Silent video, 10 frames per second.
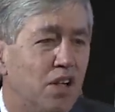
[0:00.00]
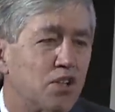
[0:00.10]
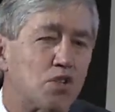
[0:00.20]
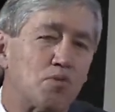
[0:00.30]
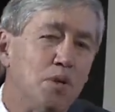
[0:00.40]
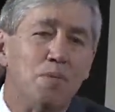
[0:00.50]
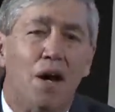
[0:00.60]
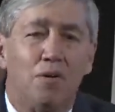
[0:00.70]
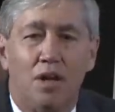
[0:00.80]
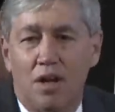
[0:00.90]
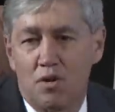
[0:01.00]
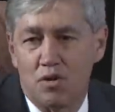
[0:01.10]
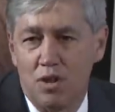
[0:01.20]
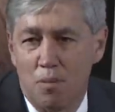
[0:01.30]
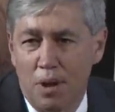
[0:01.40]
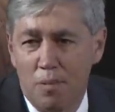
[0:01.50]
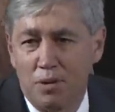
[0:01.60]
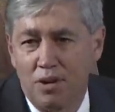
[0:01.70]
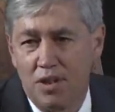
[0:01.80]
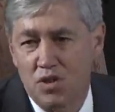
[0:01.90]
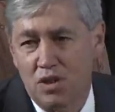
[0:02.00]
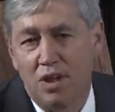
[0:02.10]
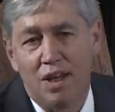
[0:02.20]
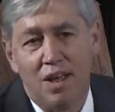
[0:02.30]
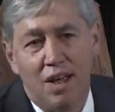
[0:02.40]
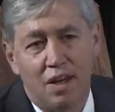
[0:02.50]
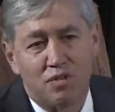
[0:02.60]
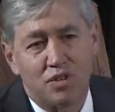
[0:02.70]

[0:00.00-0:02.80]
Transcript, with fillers: extreme outliers in the population have